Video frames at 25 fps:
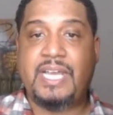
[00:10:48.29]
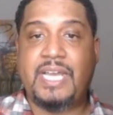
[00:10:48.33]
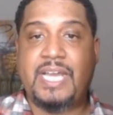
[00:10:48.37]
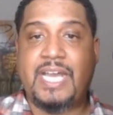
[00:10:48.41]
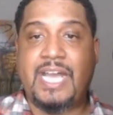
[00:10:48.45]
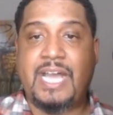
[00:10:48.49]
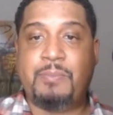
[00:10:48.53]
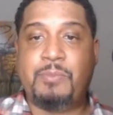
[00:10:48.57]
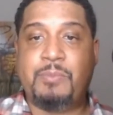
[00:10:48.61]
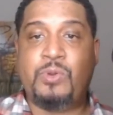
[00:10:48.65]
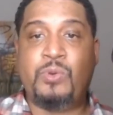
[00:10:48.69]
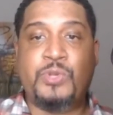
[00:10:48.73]

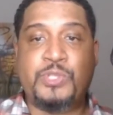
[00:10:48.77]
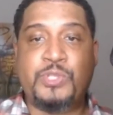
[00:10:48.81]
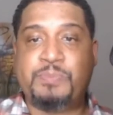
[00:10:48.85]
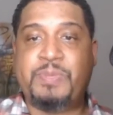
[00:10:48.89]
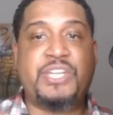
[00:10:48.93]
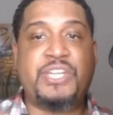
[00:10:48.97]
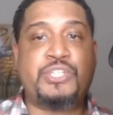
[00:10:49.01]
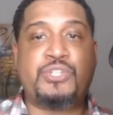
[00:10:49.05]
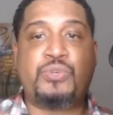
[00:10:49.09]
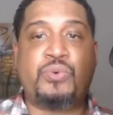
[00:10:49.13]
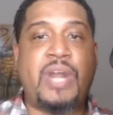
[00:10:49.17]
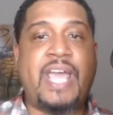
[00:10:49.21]
um, who was
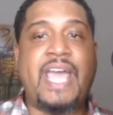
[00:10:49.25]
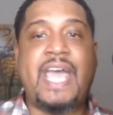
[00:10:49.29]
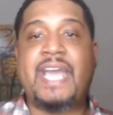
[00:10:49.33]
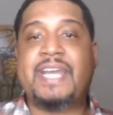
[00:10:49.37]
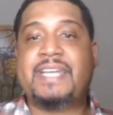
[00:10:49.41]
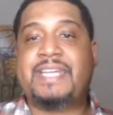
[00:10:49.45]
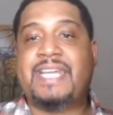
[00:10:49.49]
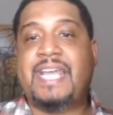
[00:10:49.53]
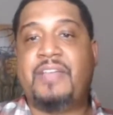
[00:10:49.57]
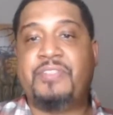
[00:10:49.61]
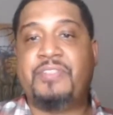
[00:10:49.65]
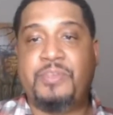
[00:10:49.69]
being
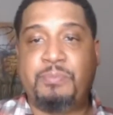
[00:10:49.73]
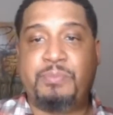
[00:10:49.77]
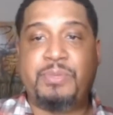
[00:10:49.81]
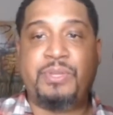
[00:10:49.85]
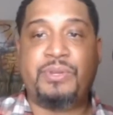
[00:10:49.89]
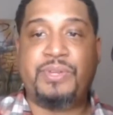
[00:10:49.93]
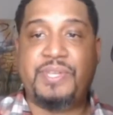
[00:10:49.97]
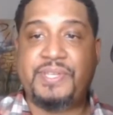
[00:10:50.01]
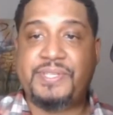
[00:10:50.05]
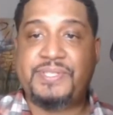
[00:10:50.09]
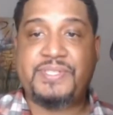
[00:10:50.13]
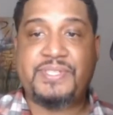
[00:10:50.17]
dragged down the
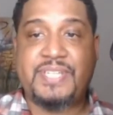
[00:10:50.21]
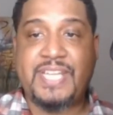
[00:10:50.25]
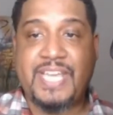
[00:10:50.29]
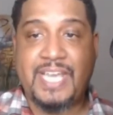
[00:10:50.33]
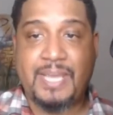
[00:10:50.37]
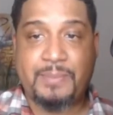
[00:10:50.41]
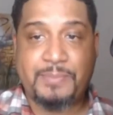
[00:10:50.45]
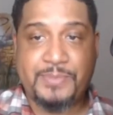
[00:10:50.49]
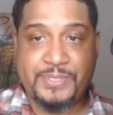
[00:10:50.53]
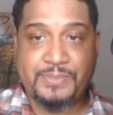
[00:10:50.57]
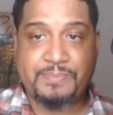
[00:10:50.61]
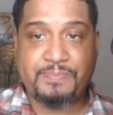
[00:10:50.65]
building
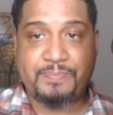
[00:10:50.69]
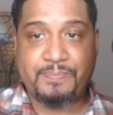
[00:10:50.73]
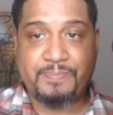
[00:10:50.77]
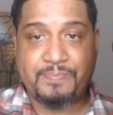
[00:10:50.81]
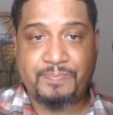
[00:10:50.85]
steps.